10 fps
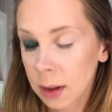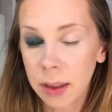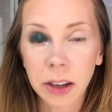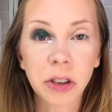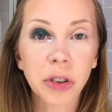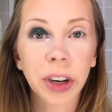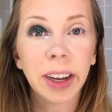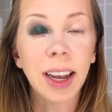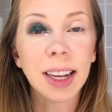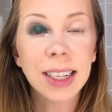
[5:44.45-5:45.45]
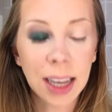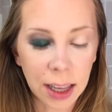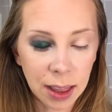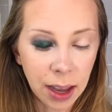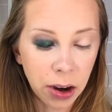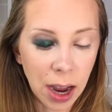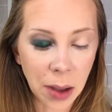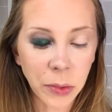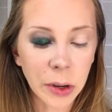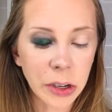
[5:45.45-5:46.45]
Let's try a second layer.
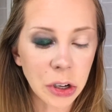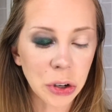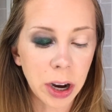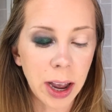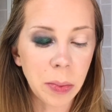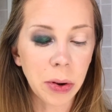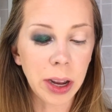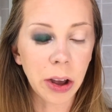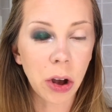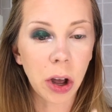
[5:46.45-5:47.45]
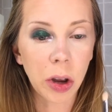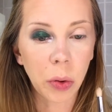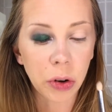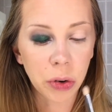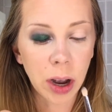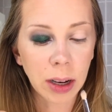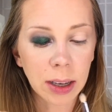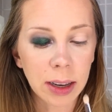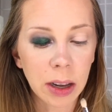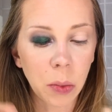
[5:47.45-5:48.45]
I'm going to try putting it on
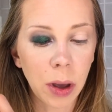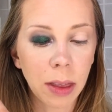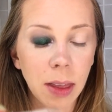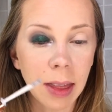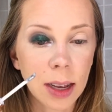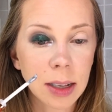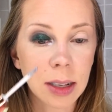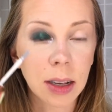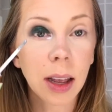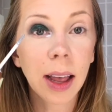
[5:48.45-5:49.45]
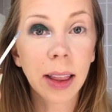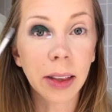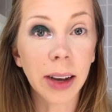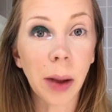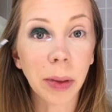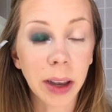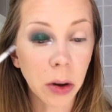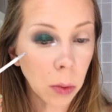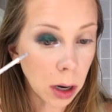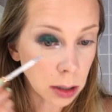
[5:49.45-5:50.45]
directly with this little
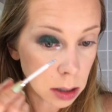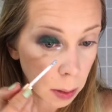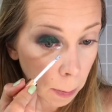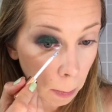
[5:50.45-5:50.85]
applicator wand.